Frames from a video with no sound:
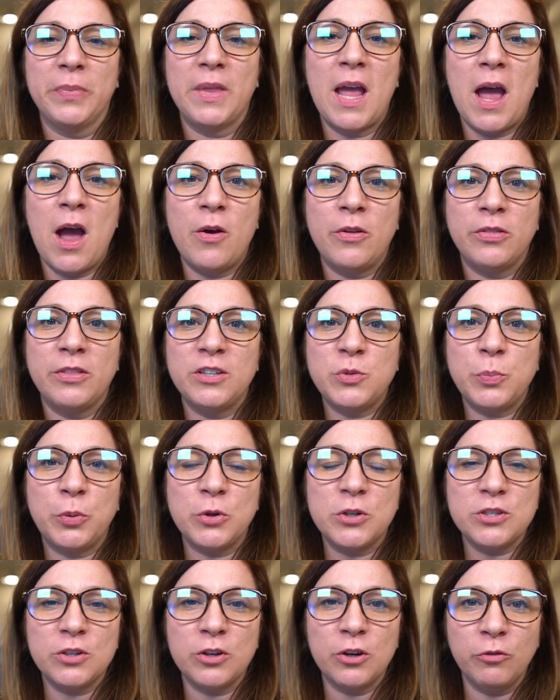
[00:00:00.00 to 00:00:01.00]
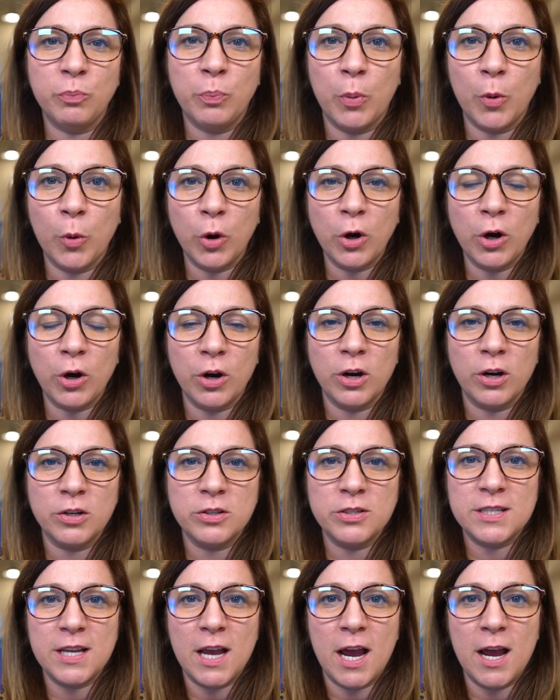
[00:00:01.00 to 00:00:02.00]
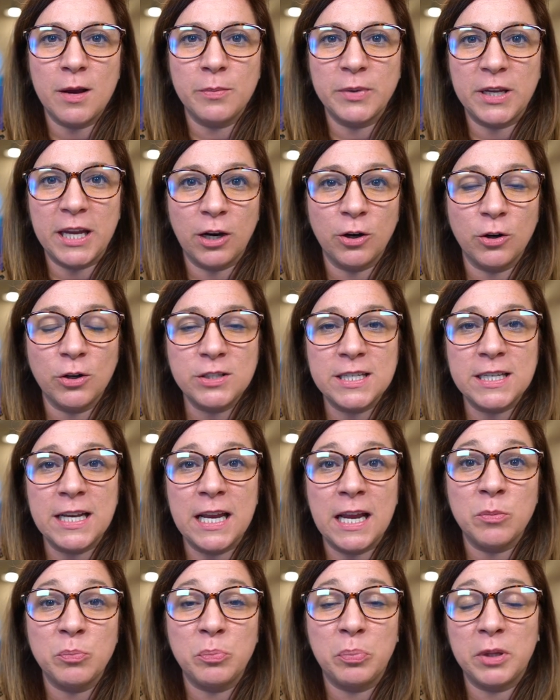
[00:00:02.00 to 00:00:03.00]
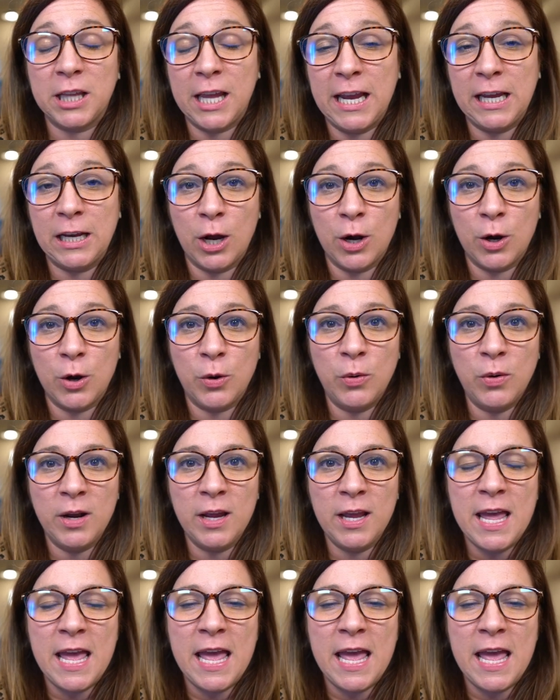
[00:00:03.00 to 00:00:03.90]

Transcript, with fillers: Now, this preserve borders um, Carrollton and Plano